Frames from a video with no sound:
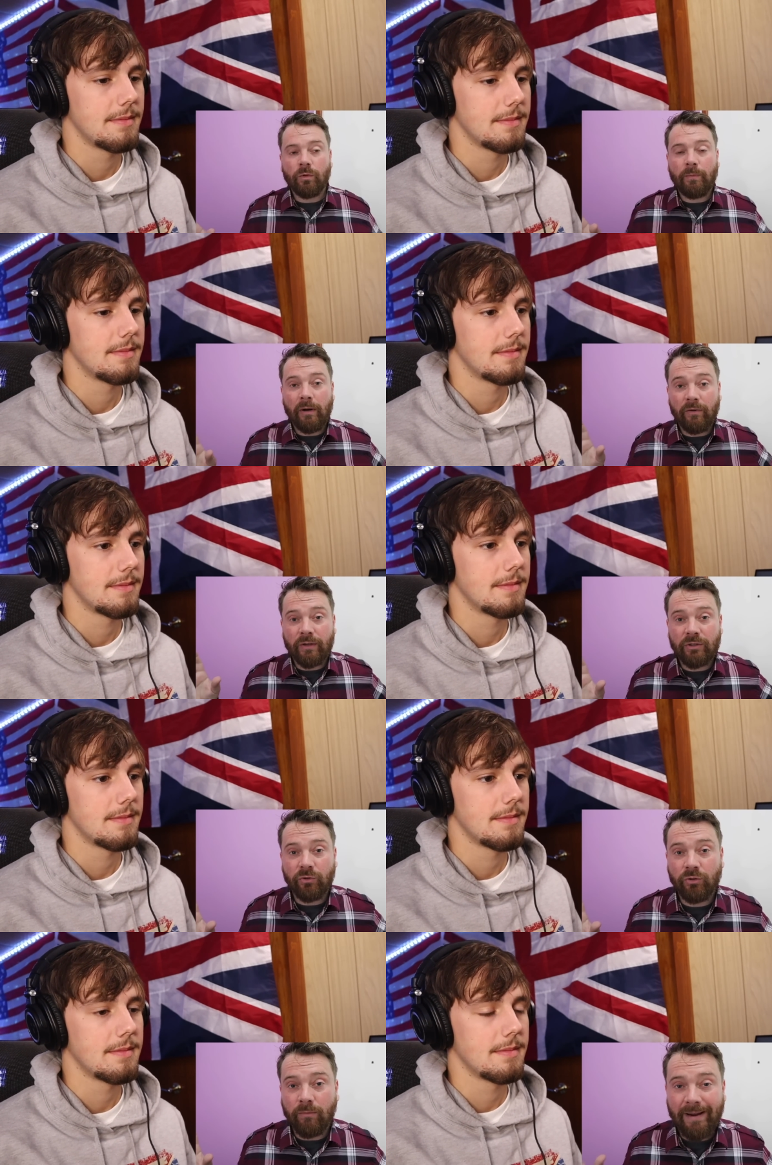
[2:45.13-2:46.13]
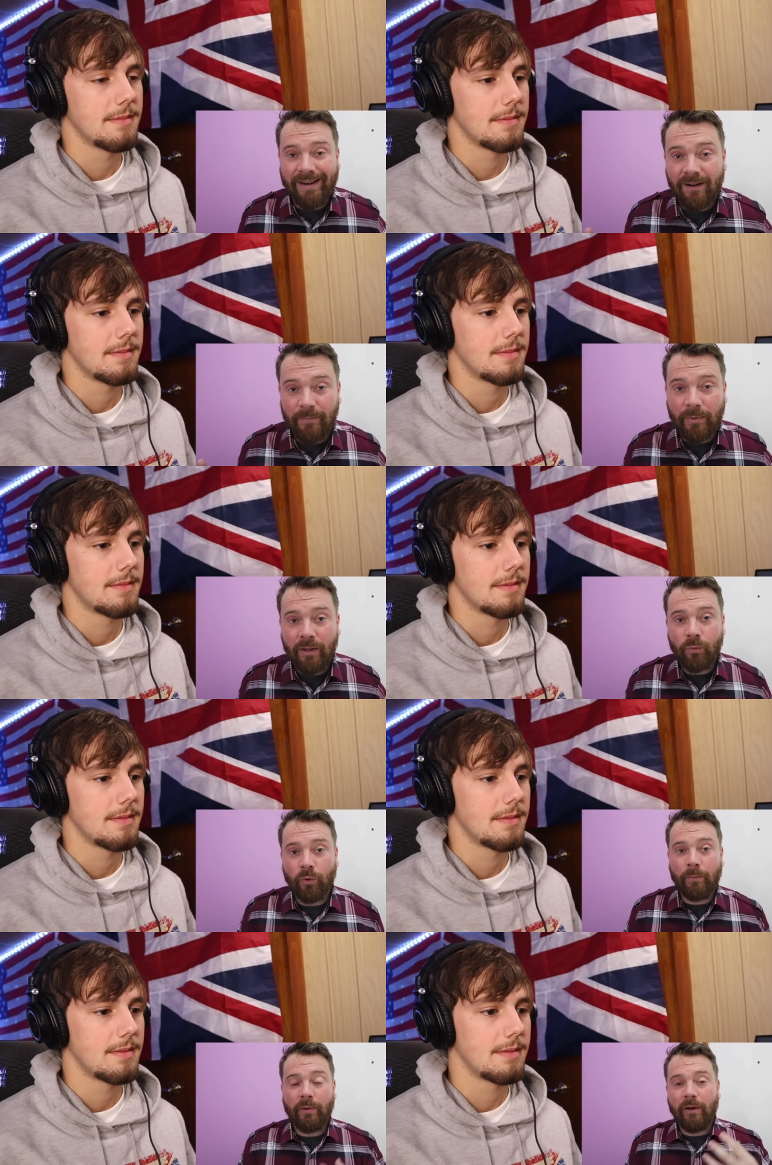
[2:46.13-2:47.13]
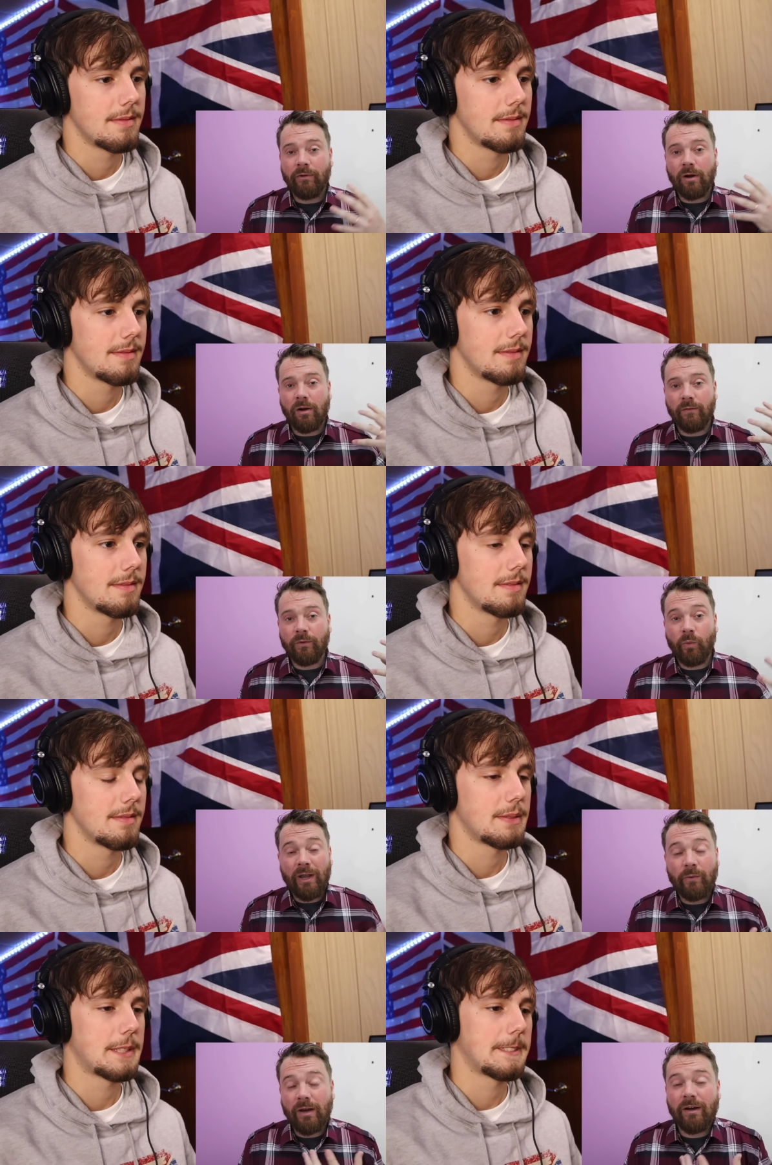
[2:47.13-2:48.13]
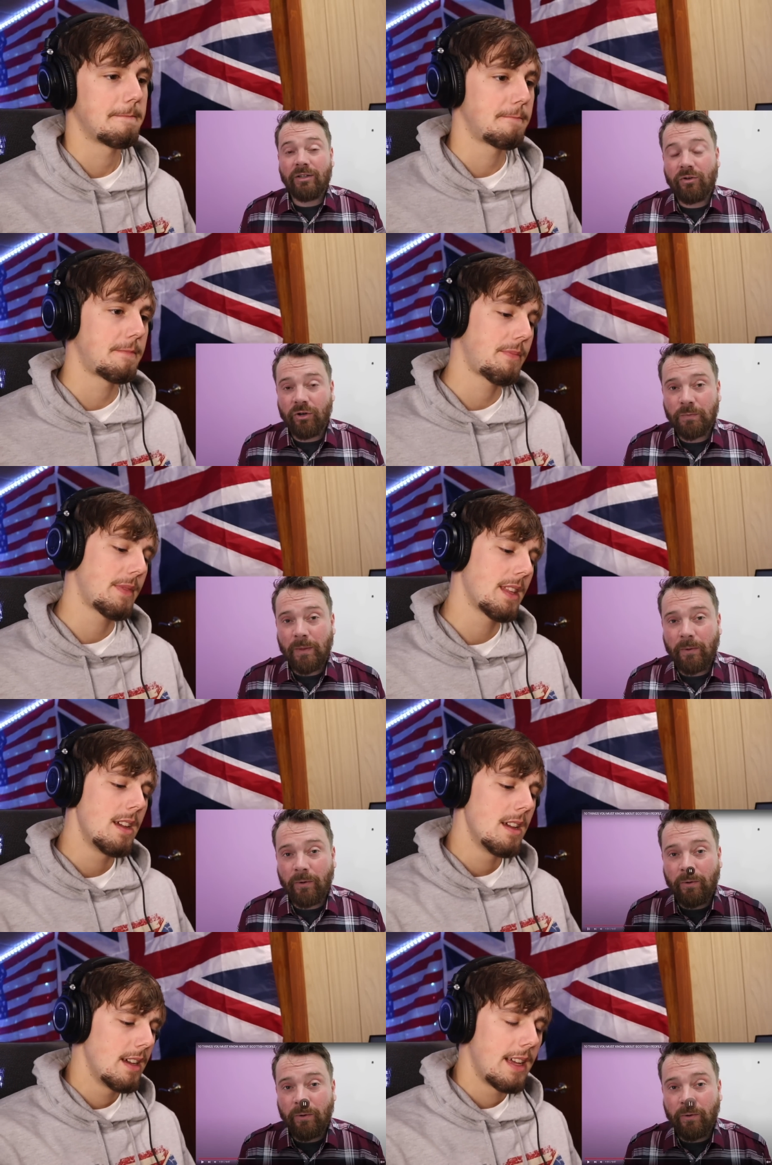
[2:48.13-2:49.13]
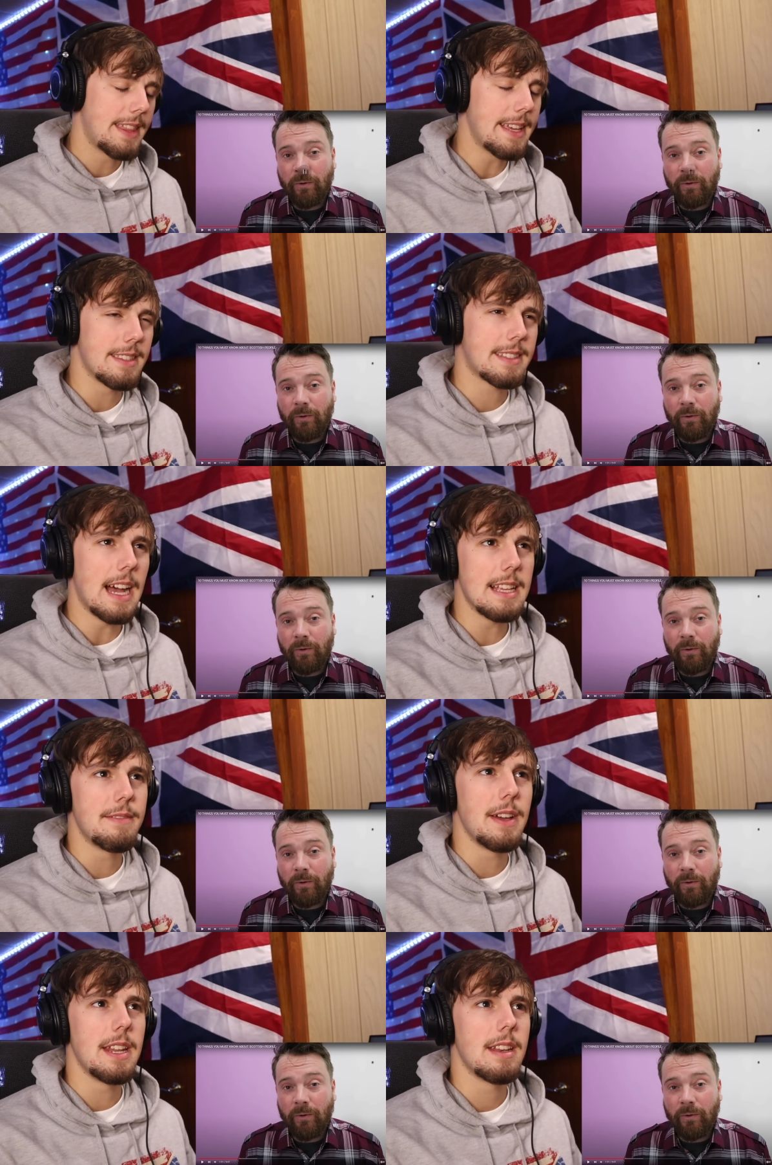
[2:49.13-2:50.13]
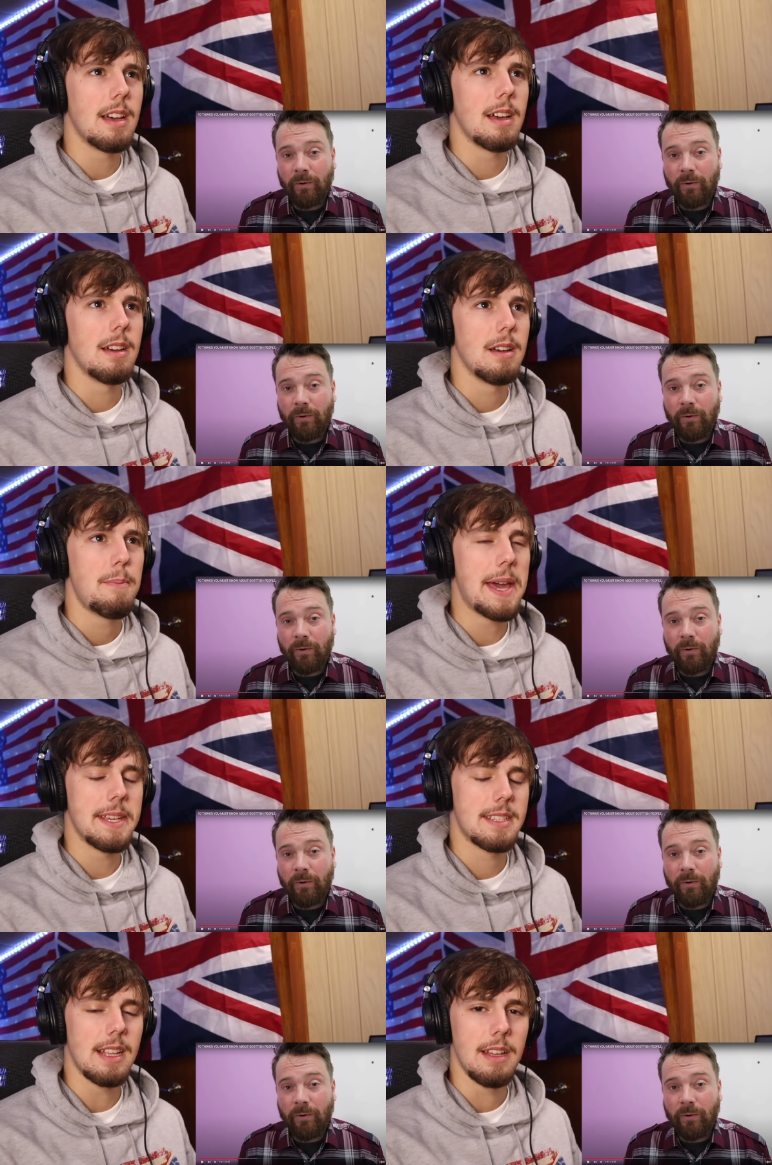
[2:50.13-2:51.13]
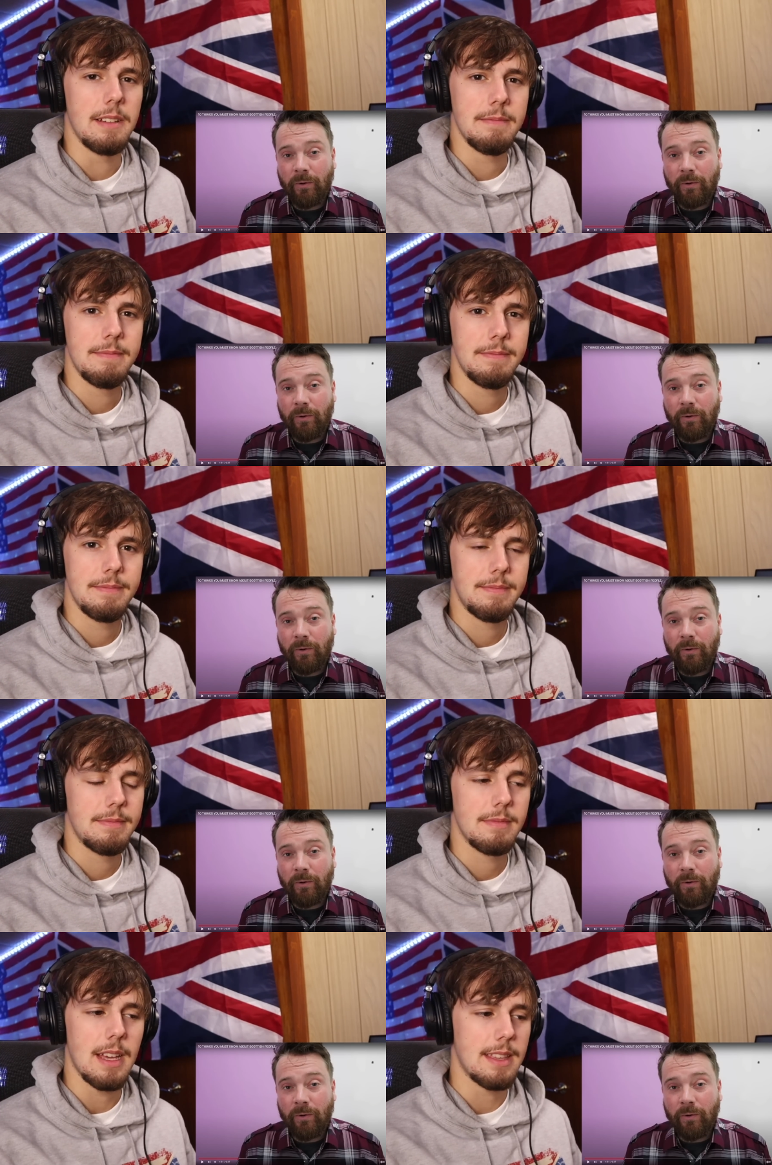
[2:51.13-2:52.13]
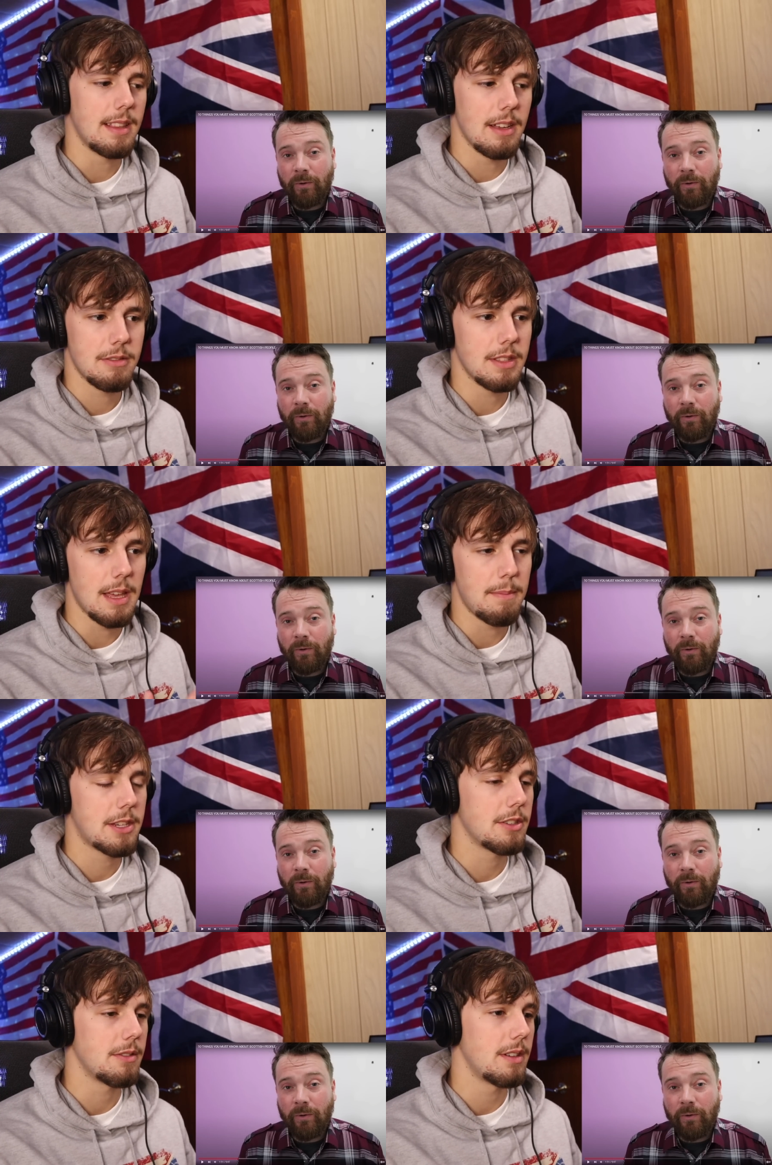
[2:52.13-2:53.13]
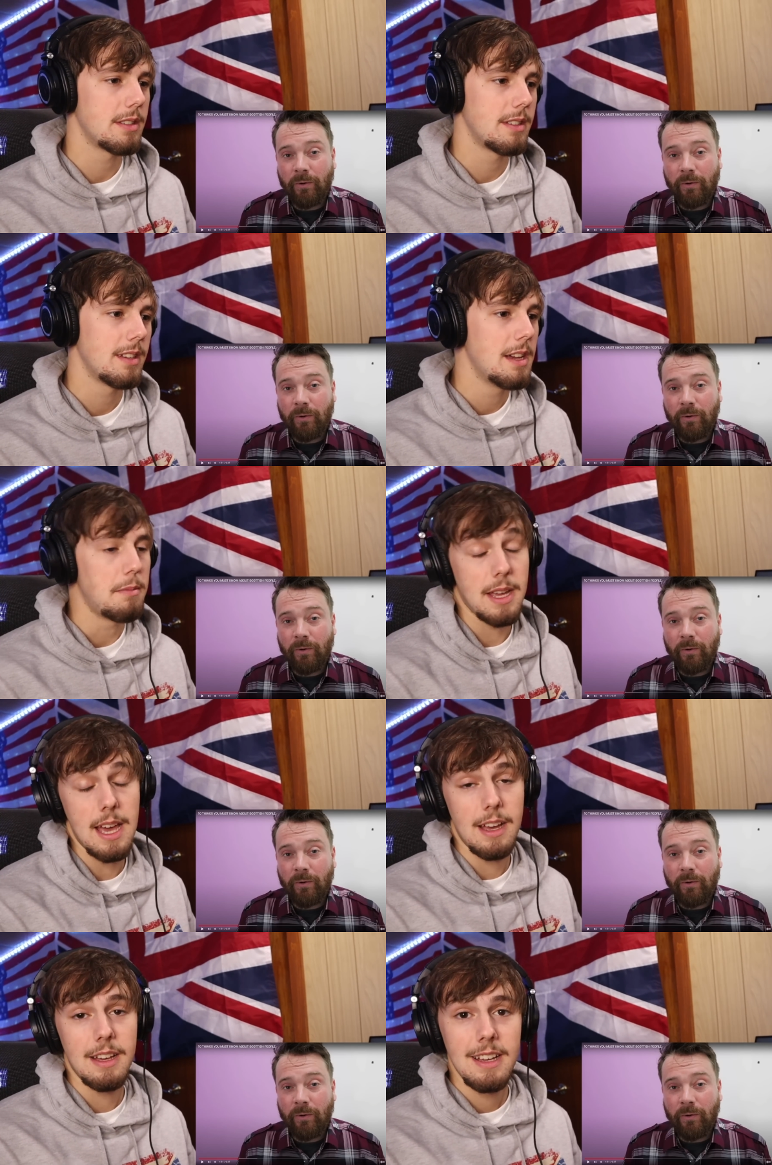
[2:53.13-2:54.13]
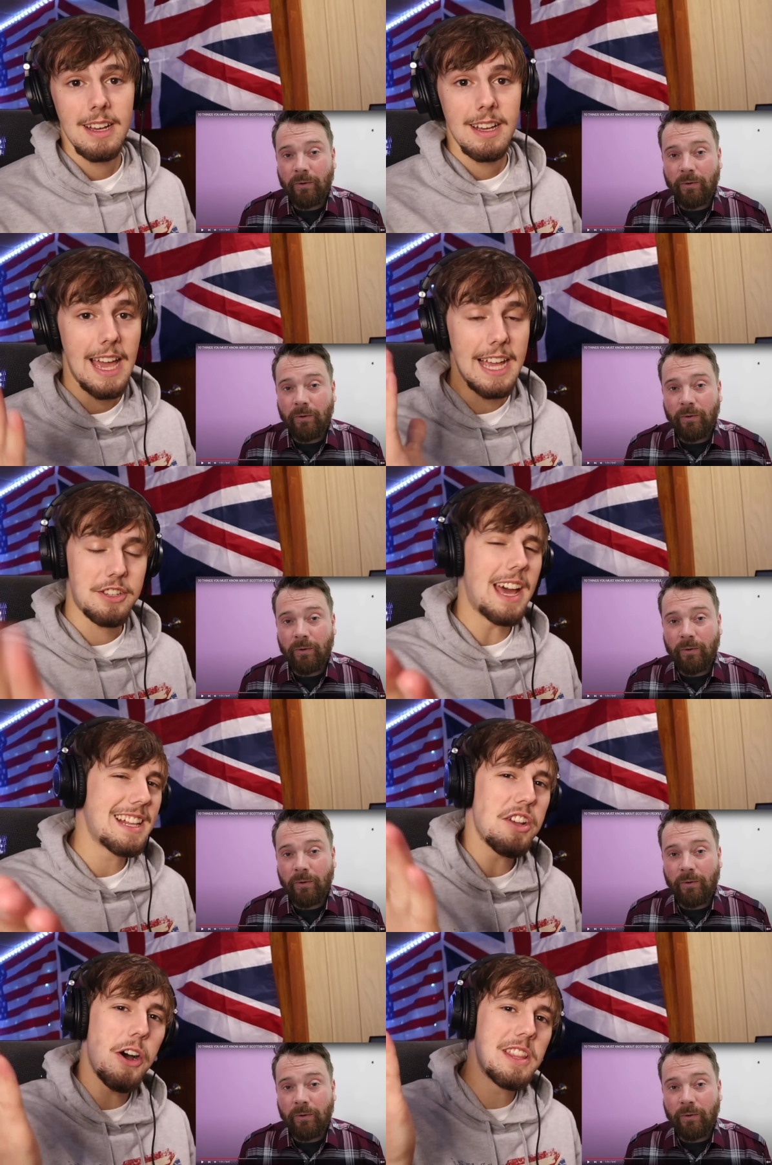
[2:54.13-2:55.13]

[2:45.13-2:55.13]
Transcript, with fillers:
Speaker 1: We're proud of our social makeup. We're proud of the way we are as Scottish people. I
Speaker 2: think the Scots invented uh, penicillin. I think that was what that picture was. But yeah, hey, shout out to all